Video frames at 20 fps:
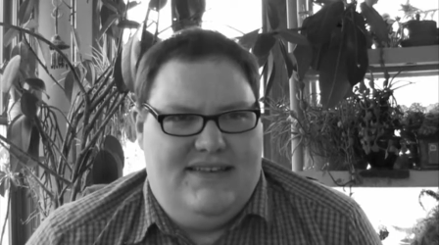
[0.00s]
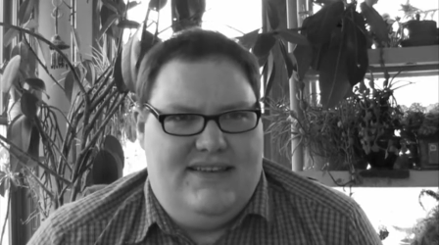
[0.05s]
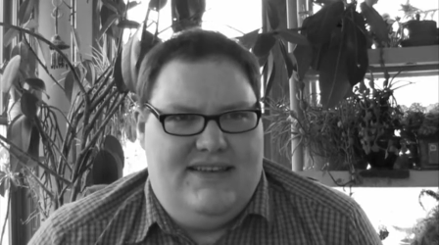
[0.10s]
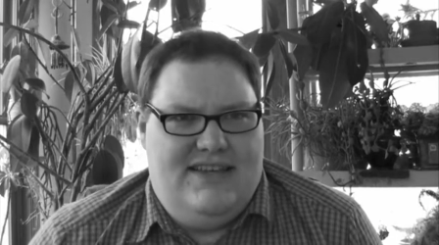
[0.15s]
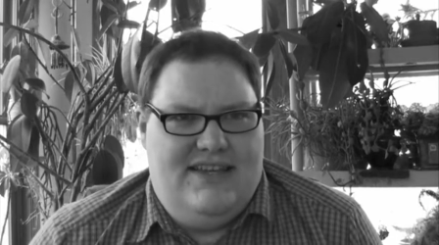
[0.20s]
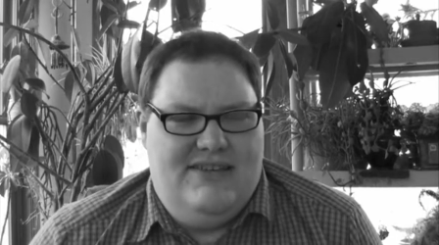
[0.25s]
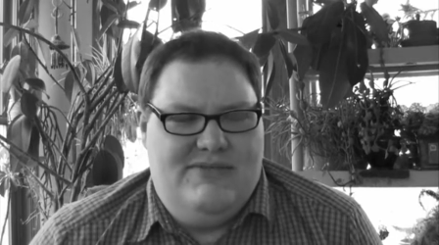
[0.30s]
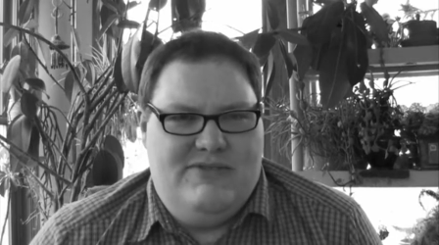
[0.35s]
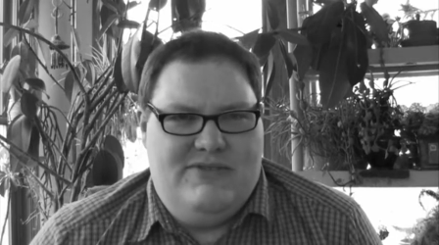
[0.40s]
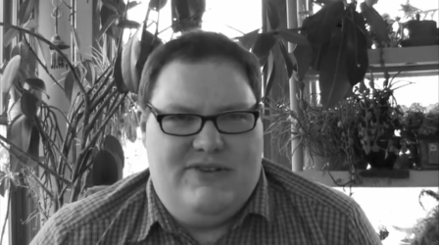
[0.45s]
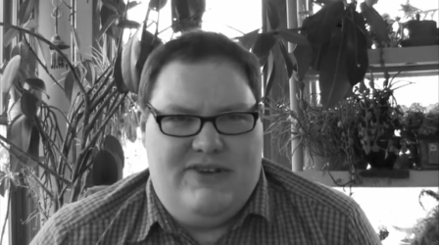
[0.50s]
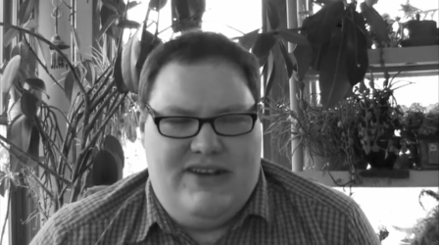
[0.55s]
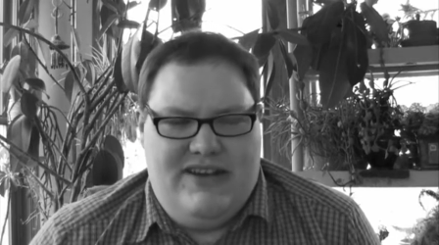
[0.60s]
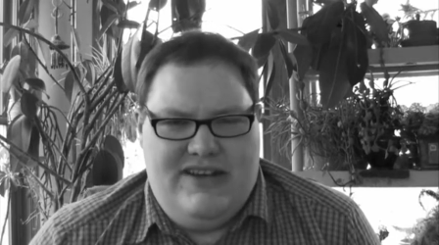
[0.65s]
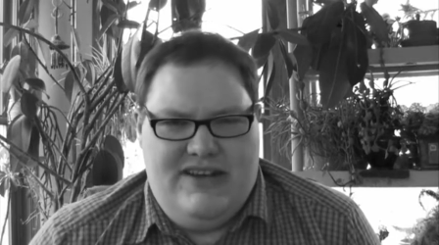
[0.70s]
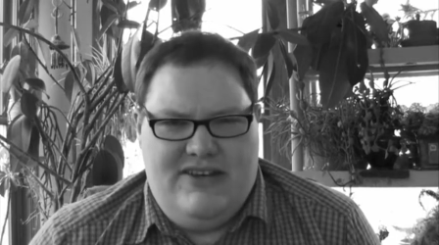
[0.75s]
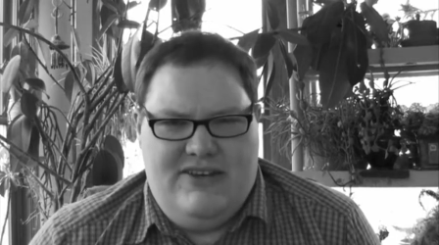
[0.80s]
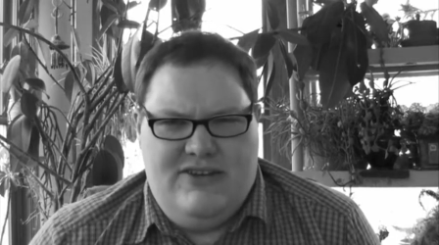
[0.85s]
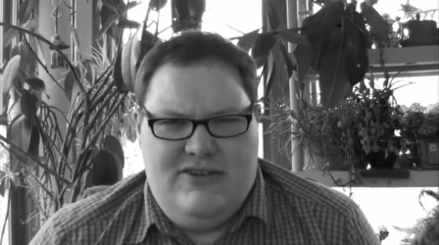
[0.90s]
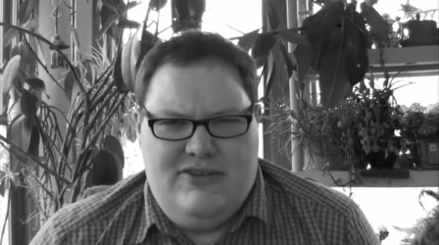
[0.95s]
He
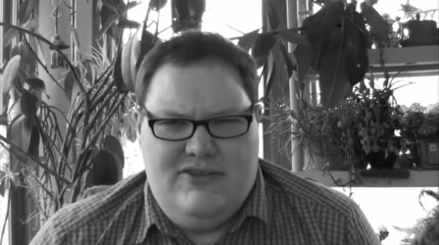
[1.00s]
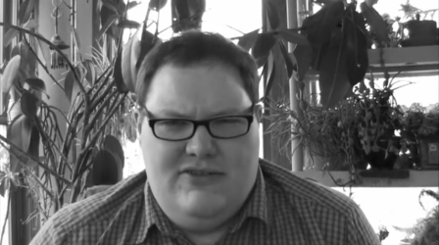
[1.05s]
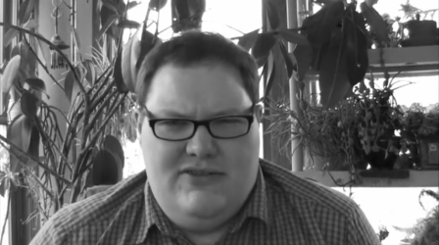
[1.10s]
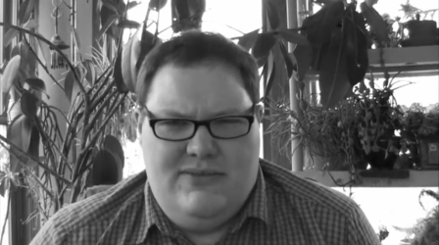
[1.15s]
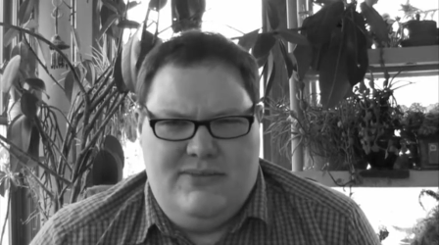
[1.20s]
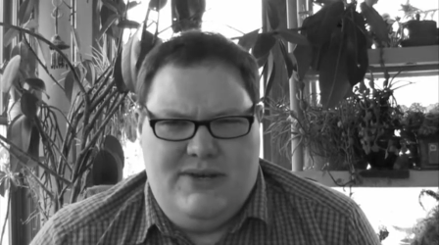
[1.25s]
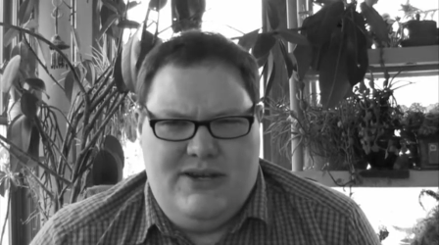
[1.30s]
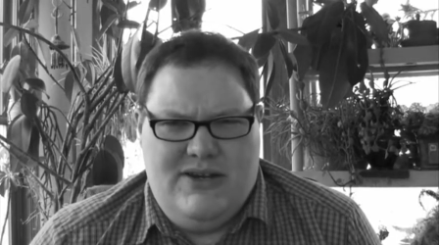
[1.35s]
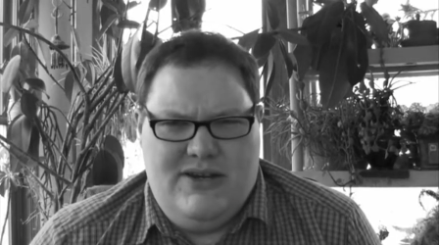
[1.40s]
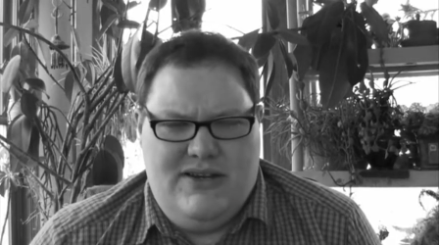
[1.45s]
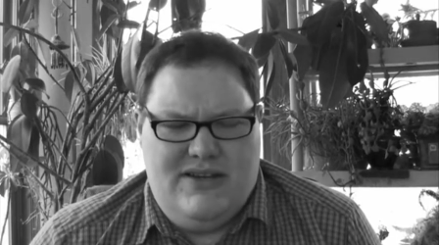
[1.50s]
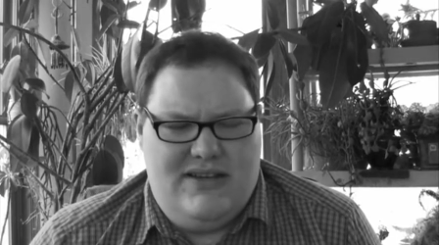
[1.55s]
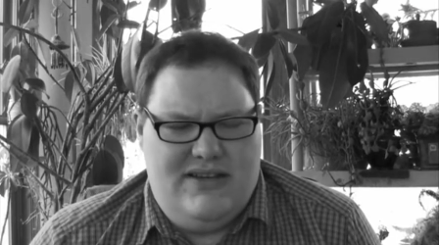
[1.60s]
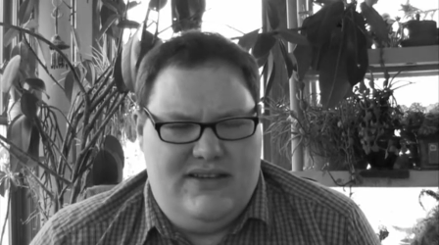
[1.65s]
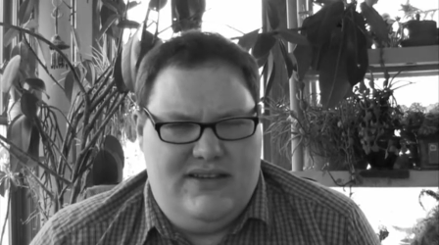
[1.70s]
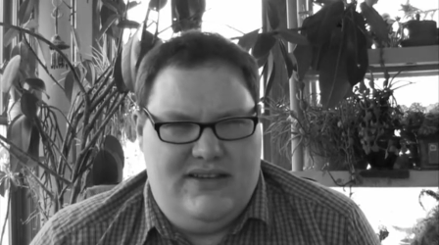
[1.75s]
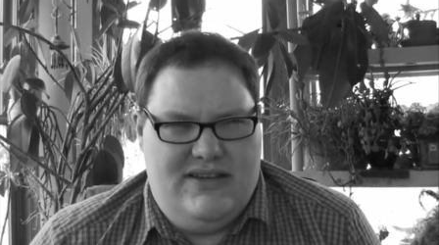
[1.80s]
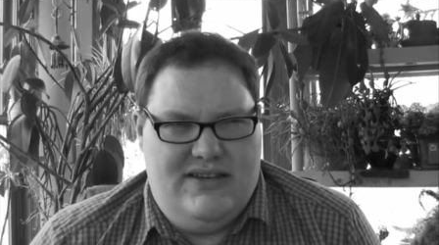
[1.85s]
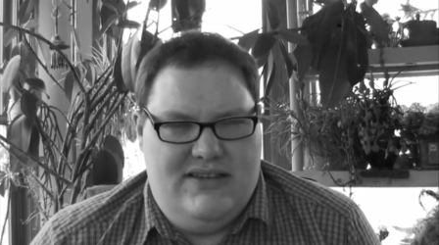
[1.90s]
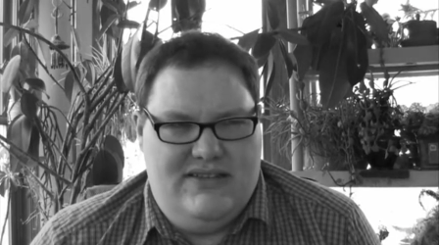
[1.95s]
emigrated to
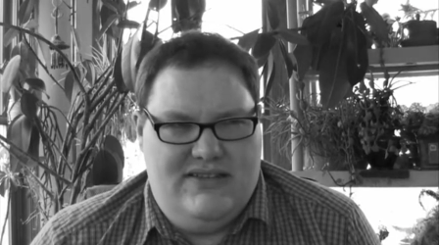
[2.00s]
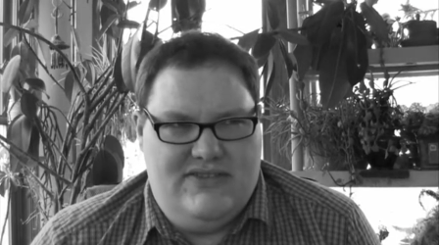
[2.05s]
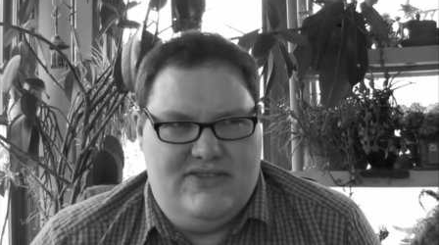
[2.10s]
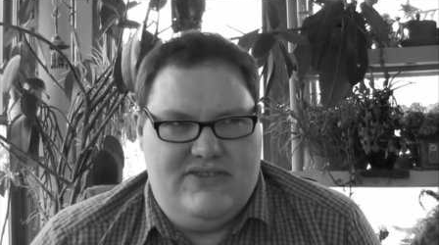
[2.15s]
America in